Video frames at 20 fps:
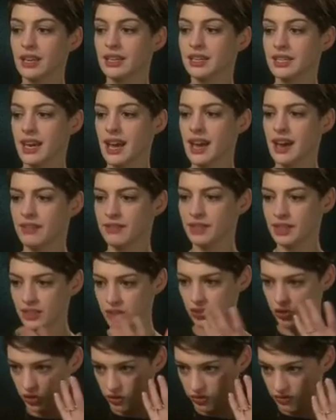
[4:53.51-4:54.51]
to have
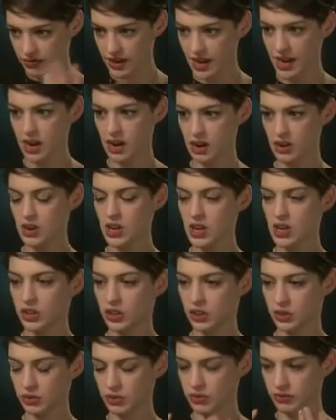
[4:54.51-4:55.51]
his Javert
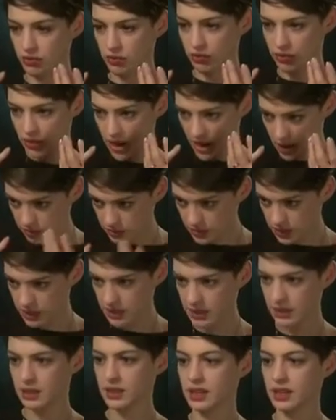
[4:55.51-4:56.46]
just sort of grounding it